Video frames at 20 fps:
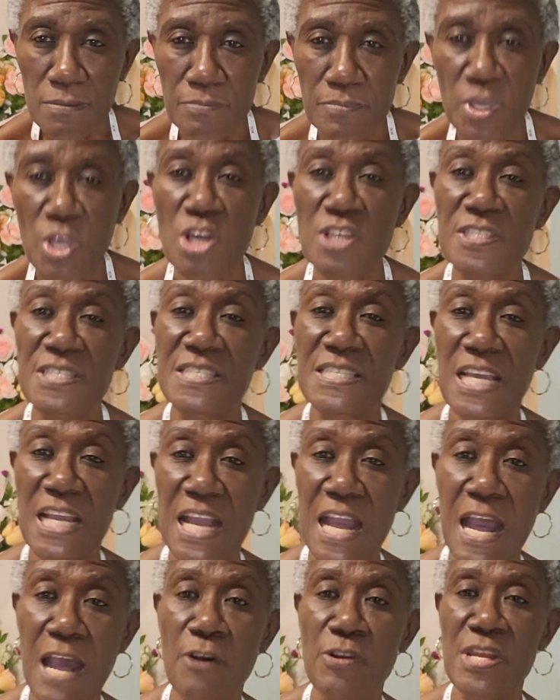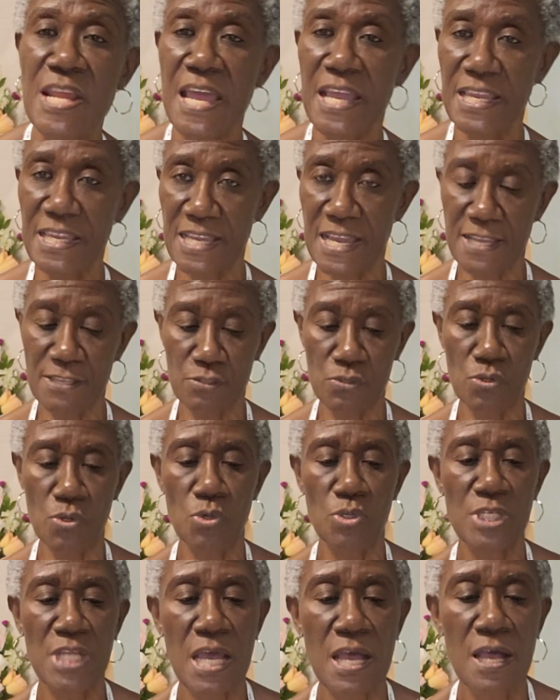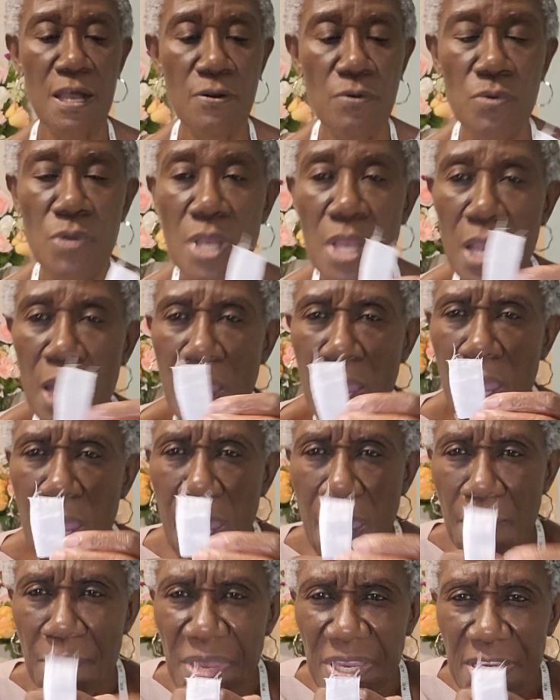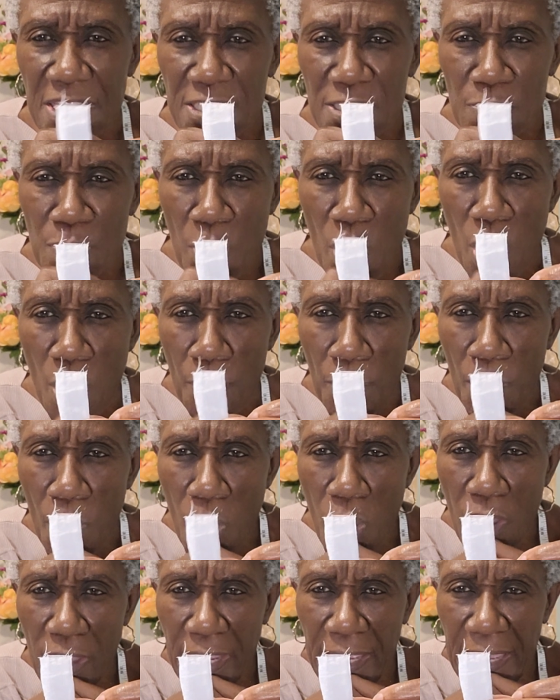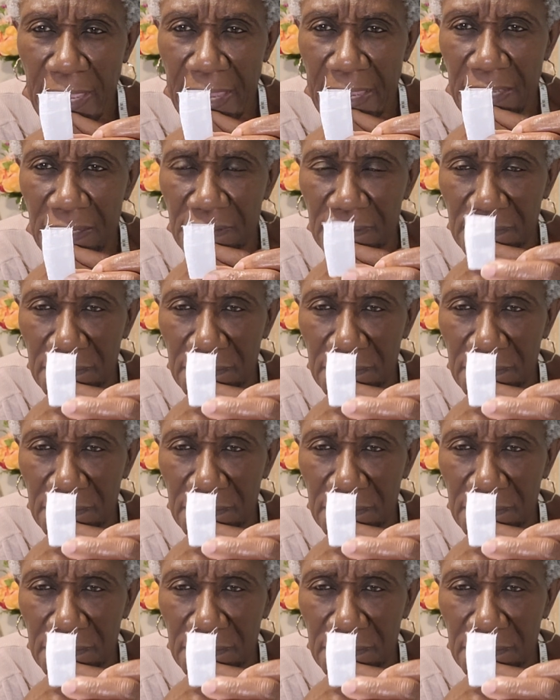because it's a cowl neck, it has to go down. I make a small pocket.